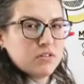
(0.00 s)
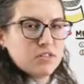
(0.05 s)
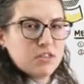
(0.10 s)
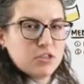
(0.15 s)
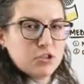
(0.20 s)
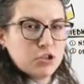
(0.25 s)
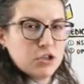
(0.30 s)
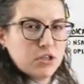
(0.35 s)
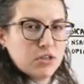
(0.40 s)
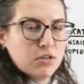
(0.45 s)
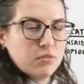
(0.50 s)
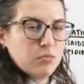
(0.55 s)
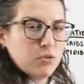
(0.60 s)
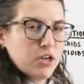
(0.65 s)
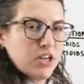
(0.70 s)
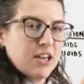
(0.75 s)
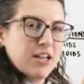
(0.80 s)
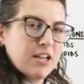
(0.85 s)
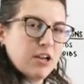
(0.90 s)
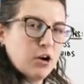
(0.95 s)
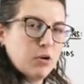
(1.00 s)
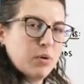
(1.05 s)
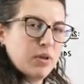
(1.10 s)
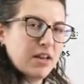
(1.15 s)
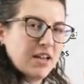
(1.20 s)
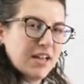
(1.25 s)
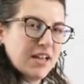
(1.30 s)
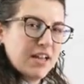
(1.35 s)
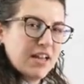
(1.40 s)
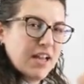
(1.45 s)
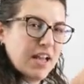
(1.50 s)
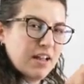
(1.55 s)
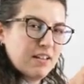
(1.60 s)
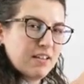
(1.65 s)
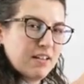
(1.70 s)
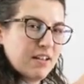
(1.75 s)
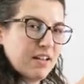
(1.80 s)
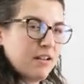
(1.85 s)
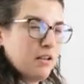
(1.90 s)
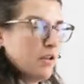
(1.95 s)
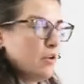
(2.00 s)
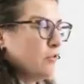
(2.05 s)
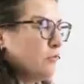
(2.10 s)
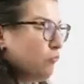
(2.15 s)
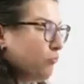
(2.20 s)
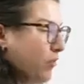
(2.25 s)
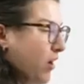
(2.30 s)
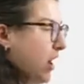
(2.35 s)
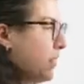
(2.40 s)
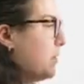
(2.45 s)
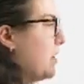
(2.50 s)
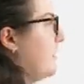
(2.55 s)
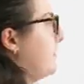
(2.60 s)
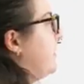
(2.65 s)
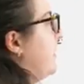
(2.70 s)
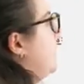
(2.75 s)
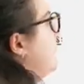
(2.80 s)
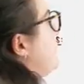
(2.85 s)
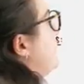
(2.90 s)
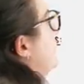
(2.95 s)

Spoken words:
incision, we're going to go in and grab out that